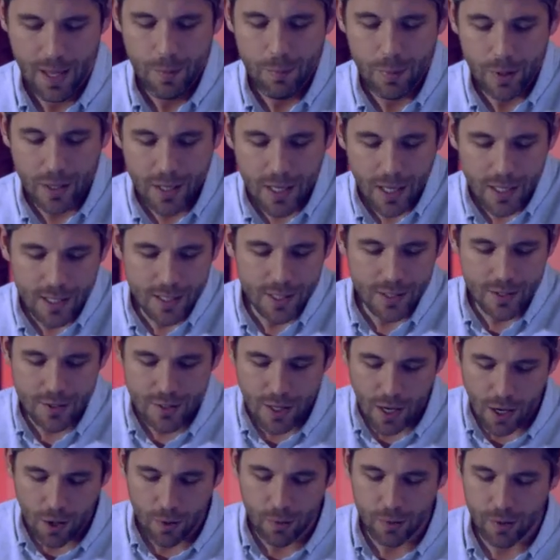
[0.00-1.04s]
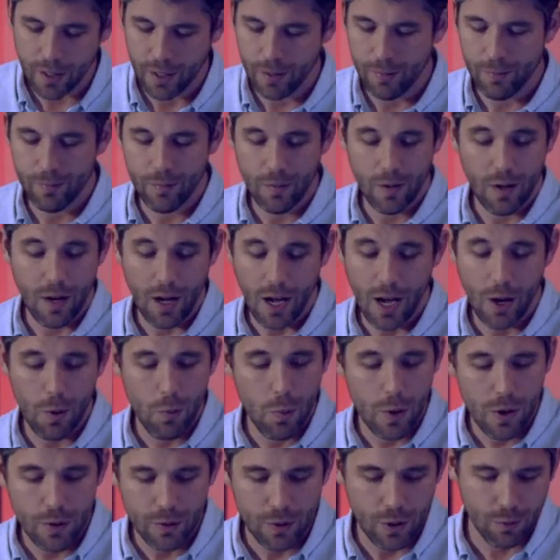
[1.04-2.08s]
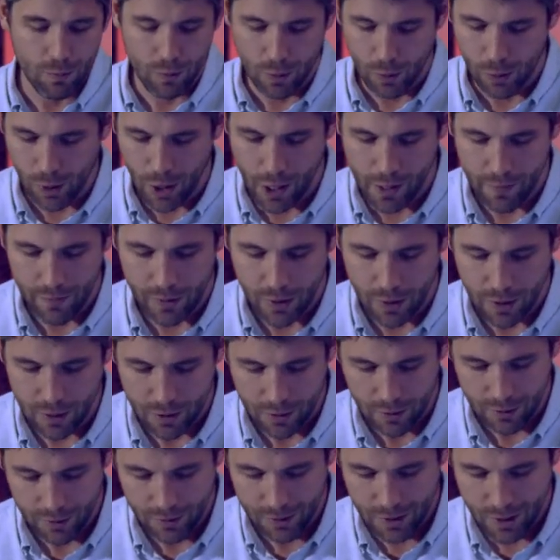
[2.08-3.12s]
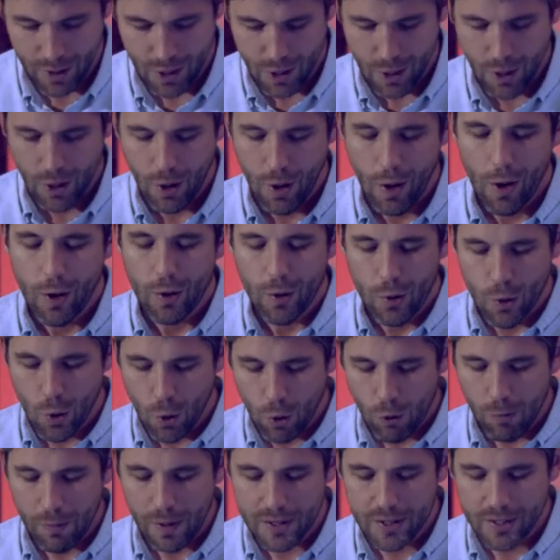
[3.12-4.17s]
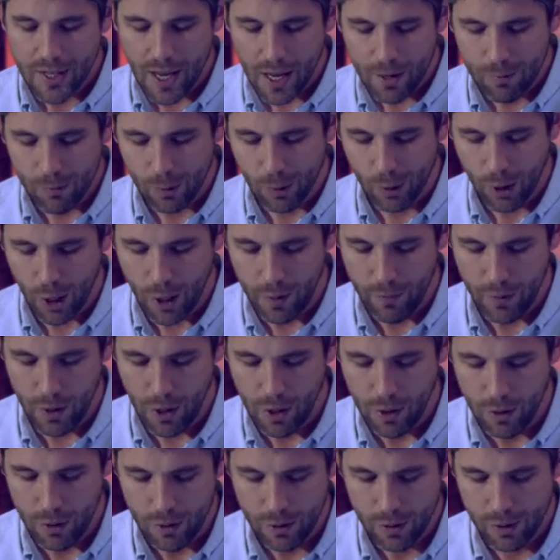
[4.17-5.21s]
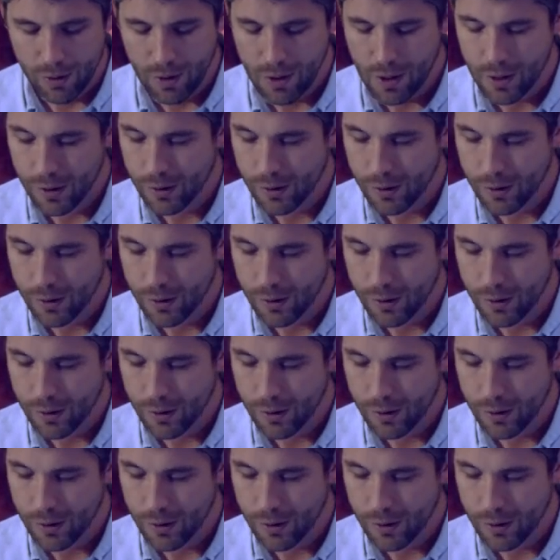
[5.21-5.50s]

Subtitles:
But Gideon told them, "I will not rule over you, nor my son rule over you.